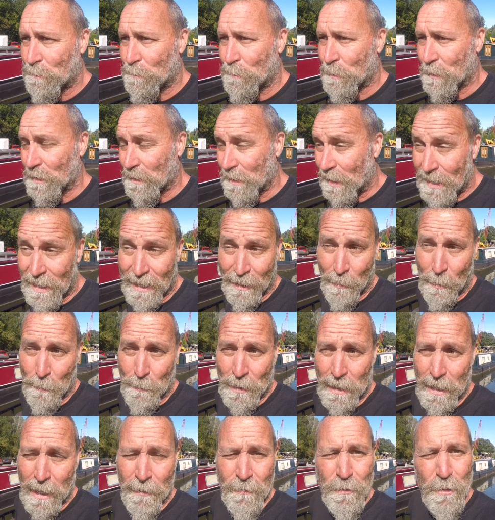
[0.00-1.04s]
But now I'm
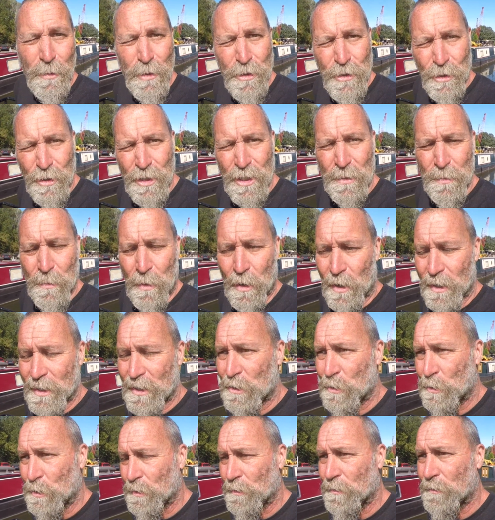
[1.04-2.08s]
going to have to adjust my
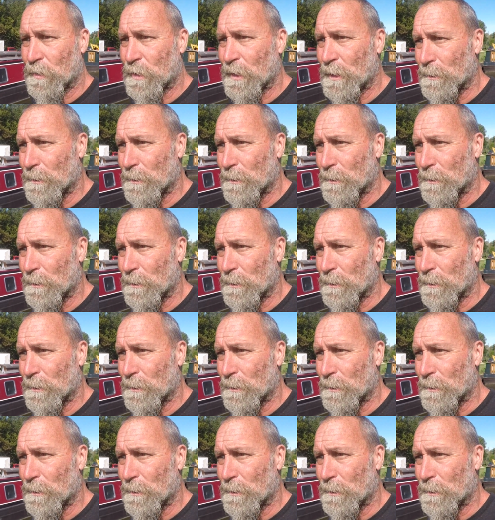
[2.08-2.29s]
sort of